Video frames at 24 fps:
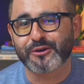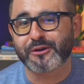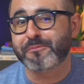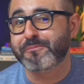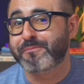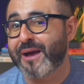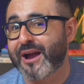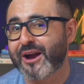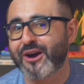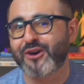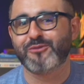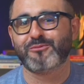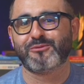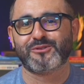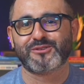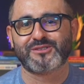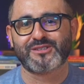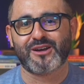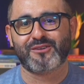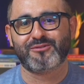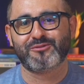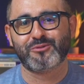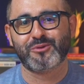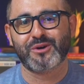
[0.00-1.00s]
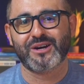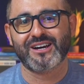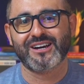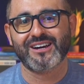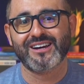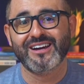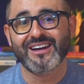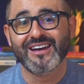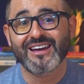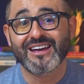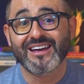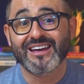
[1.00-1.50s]
comparable
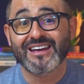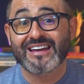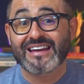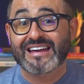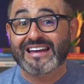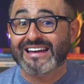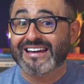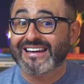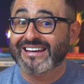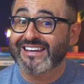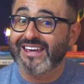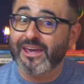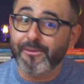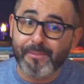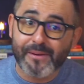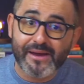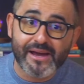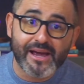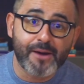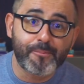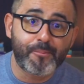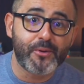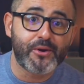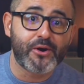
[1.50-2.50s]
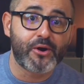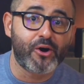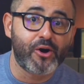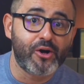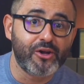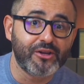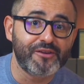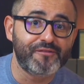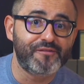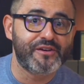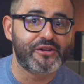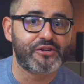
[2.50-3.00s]
software, keeping up with
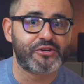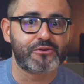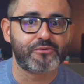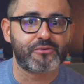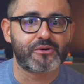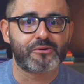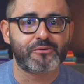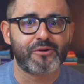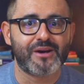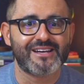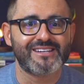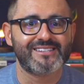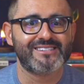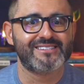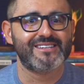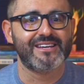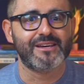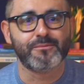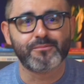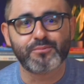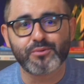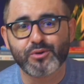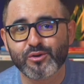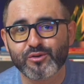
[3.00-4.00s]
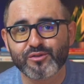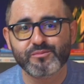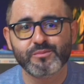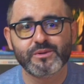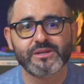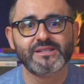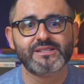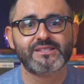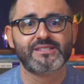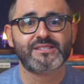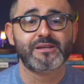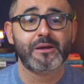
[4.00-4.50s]
all the feature requests,
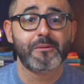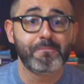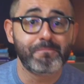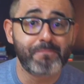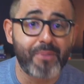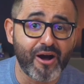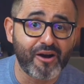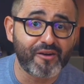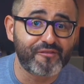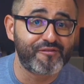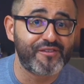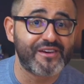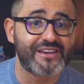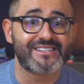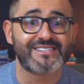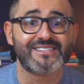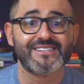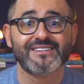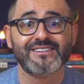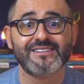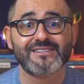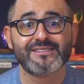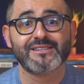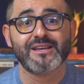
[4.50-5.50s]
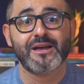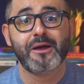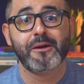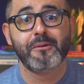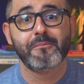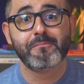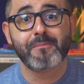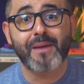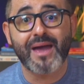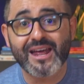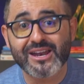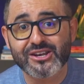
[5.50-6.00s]
improvements, bug fixes,
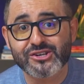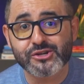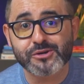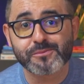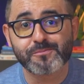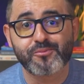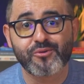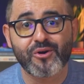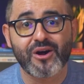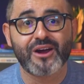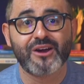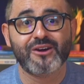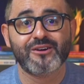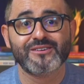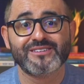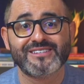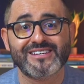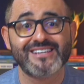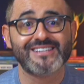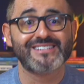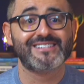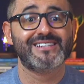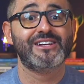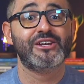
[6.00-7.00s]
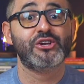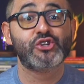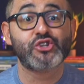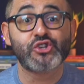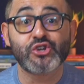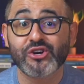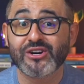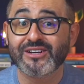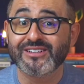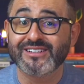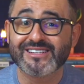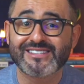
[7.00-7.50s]
managing priorities, and
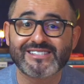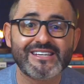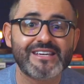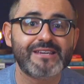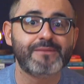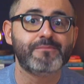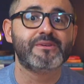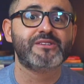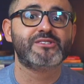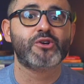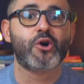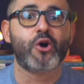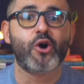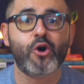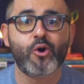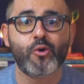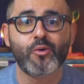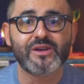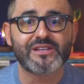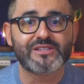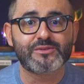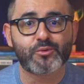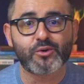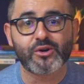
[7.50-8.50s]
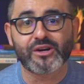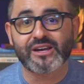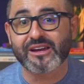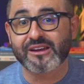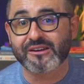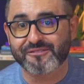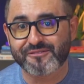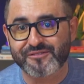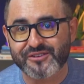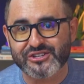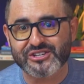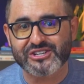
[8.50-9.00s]
ensuring the team is always working
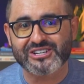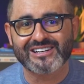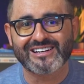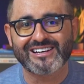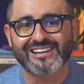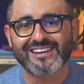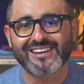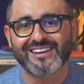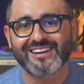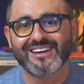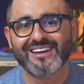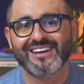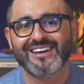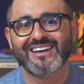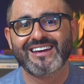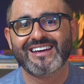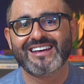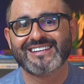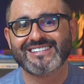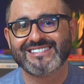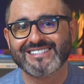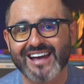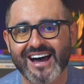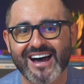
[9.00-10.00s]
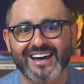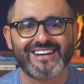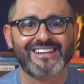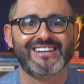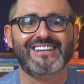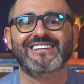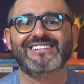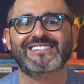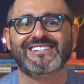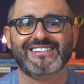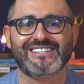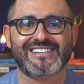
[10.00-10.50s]
efficiently is not an
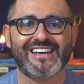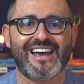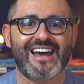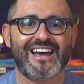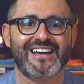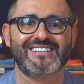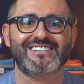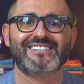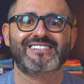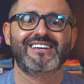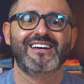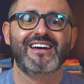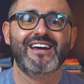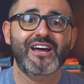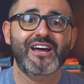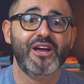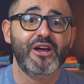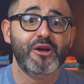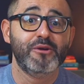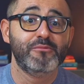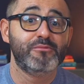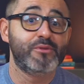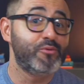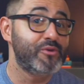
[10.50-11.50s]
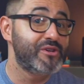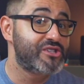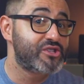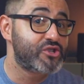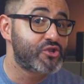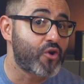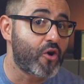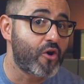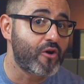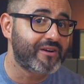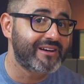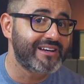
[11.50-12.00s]
easy task. But we
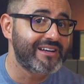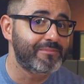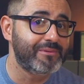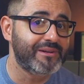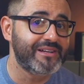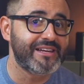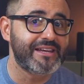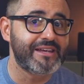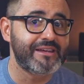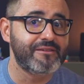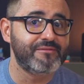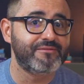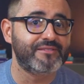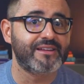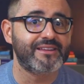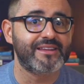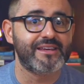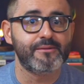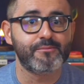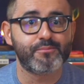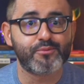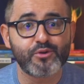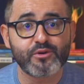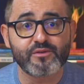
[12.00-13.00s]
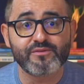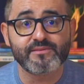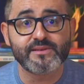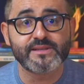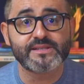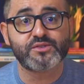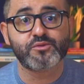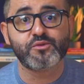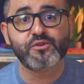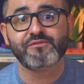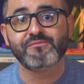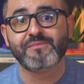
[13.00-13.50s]
strongly believe that the
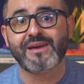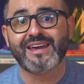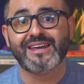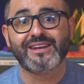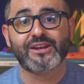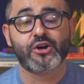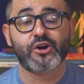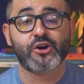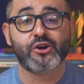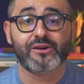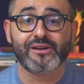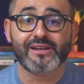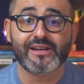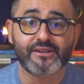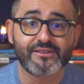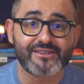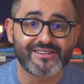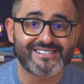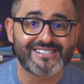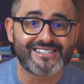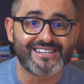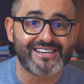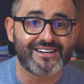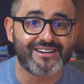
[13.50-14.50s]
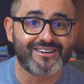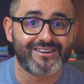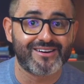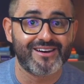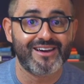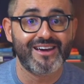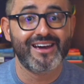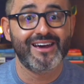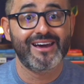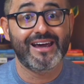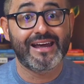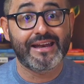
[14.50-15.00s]
improvements we've made earlier this
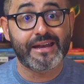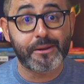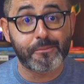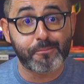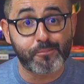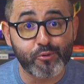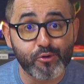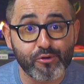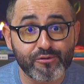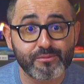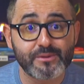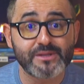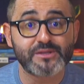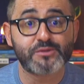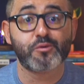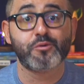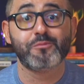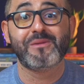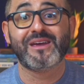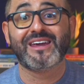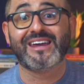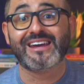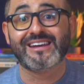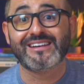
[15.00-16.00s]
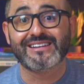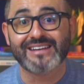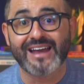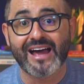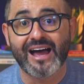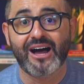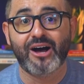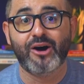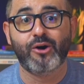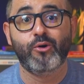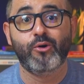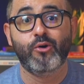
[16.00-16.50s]
year and the improvements we're making
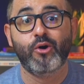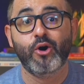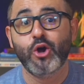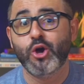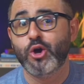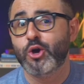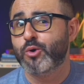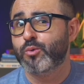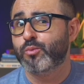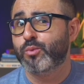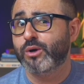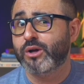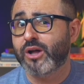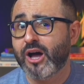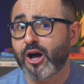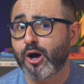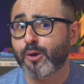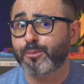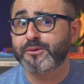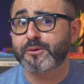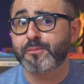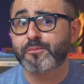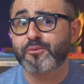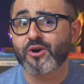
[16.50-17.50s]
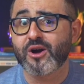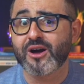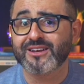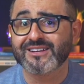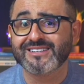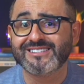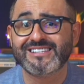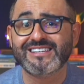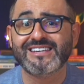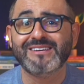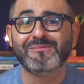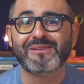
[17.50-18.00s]
now will help the
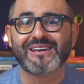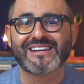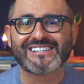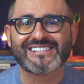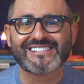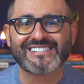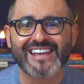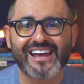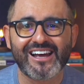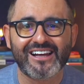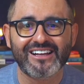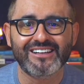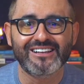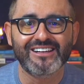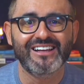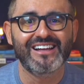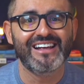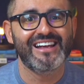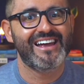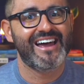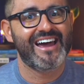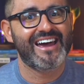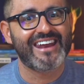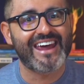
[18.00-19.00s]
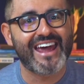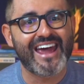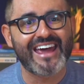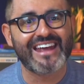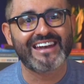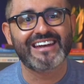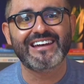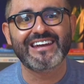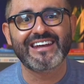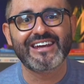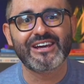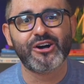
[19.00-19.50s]
product team excel at
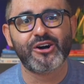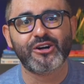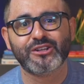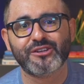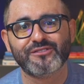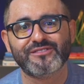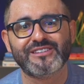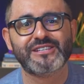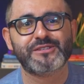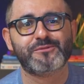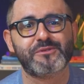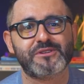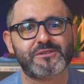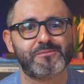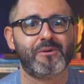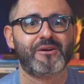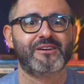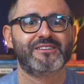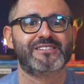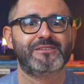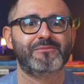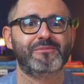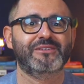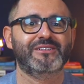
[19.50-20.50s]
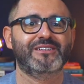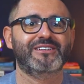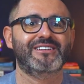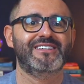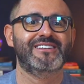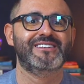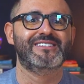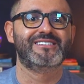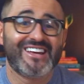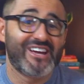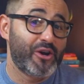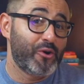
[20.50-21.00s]
handling all of these
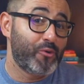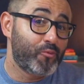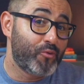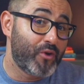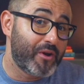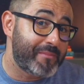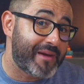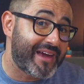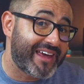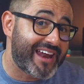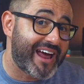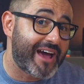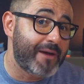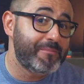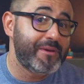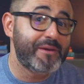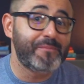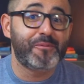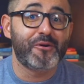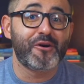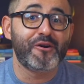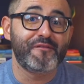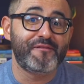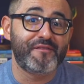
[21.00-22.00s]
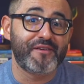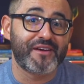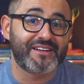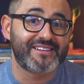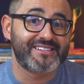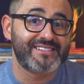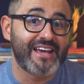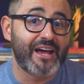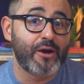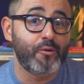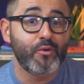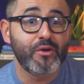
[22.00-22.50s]
responsibilities. We may not be
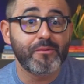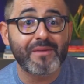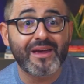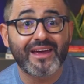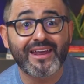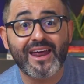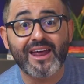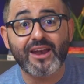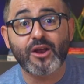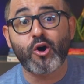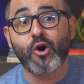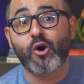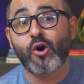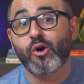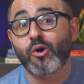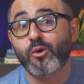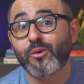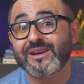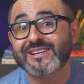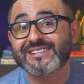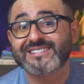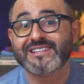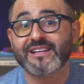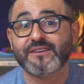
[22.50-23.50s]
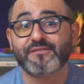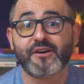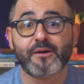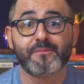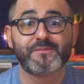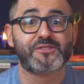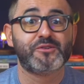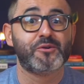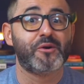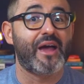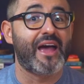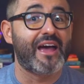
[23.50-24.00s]
perfect and we may not always live up
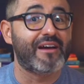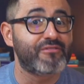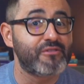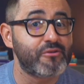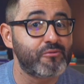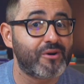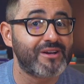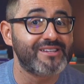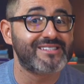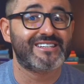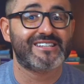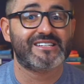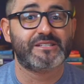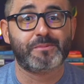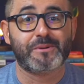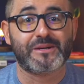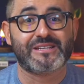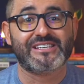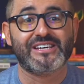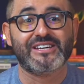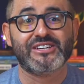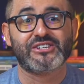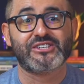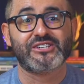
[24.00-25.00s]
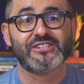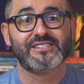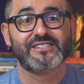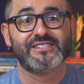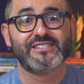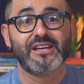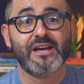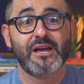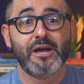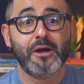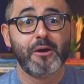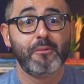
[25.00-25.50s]
to everyone's
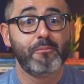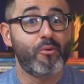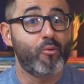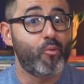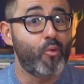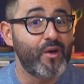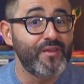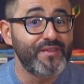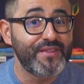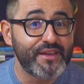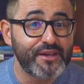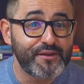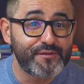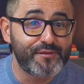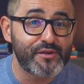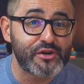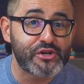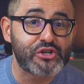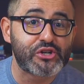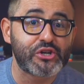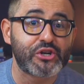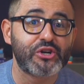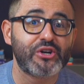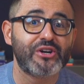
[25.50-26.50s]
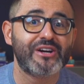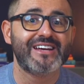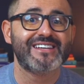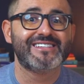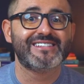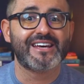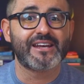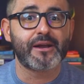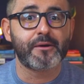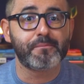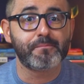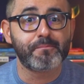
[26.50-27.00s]
expectations. But one thing for sure is
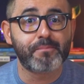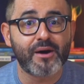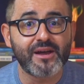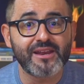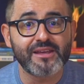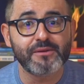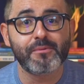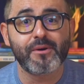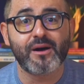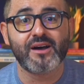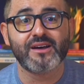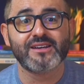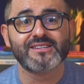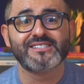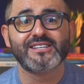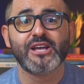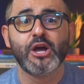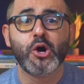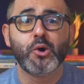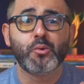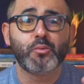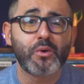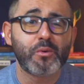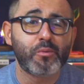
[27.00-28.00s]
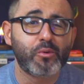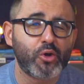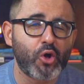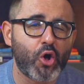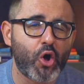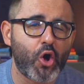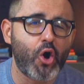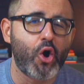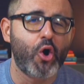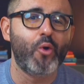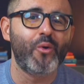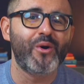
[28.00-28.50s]
that at Buddy Boss, we will
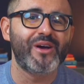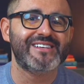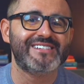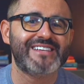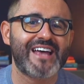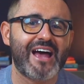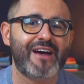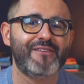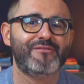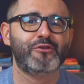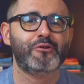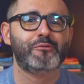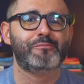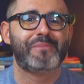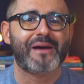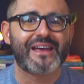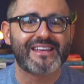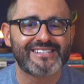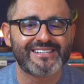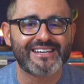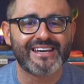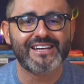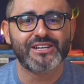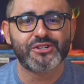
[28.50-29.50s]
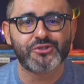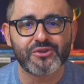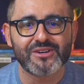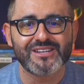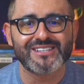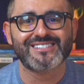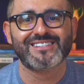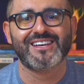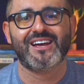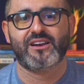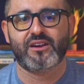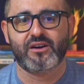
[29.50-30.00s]
always have your best
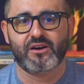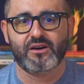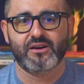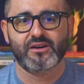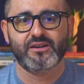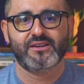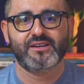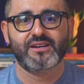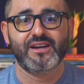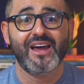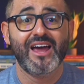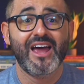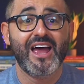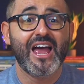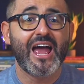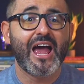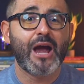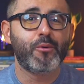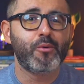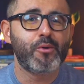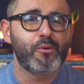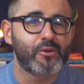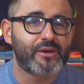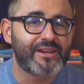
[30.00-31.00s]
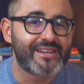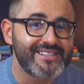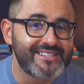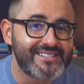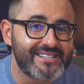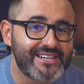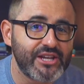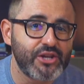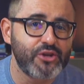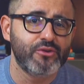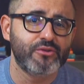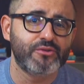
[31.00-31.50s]
interests at heart. And we will
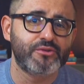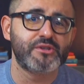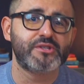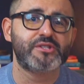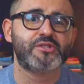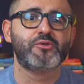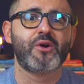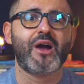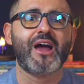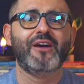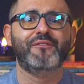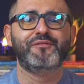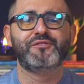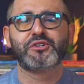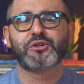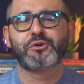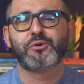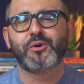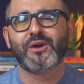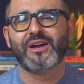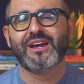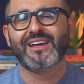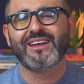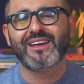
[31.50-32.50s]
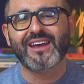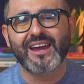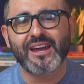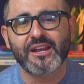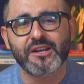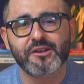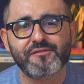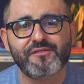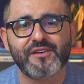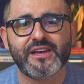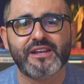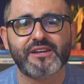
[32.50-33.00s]
continue to strive to create
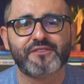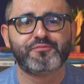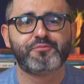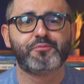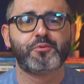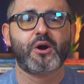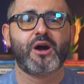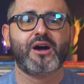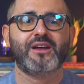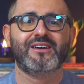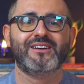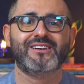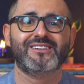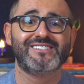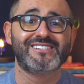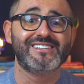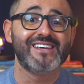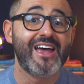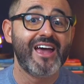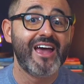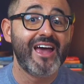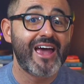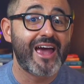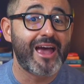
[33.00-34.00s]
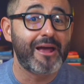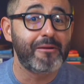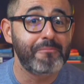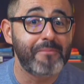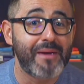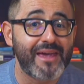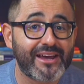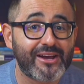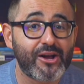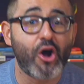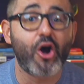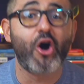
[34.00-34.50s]
innovative products and
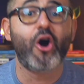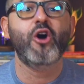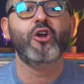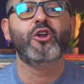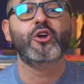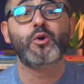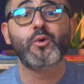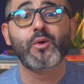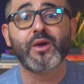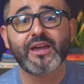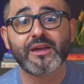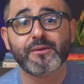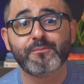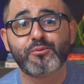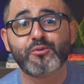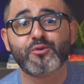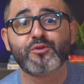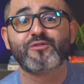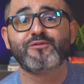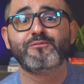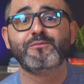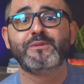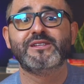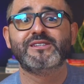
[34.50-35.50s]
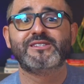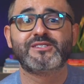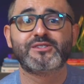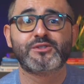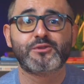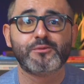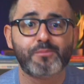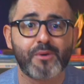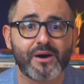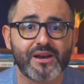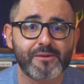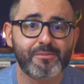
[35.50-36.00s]
make ongoing improvements
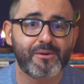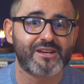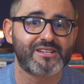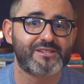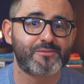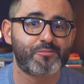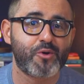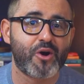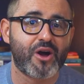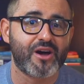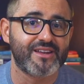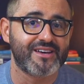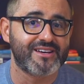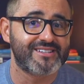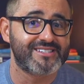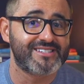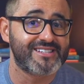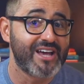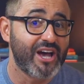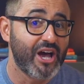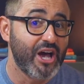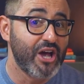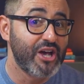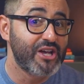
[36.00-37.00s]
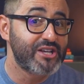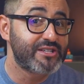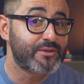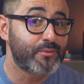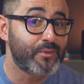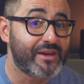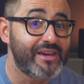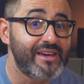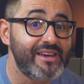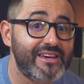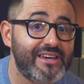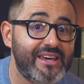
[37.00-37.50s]
to Buddy Boss products so we
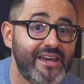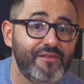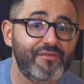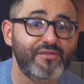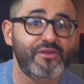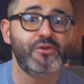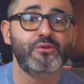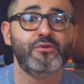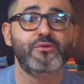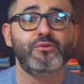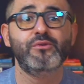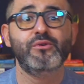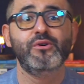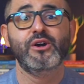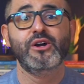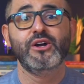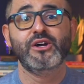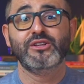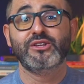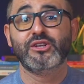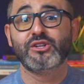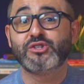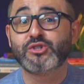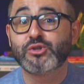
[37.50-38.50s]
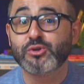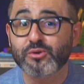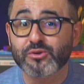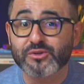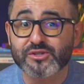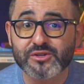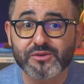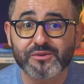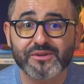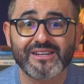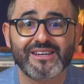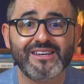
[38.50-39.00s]
can give you the tools
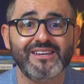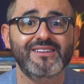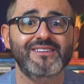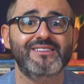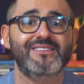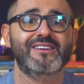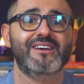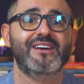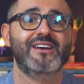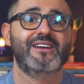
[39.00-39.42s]
you need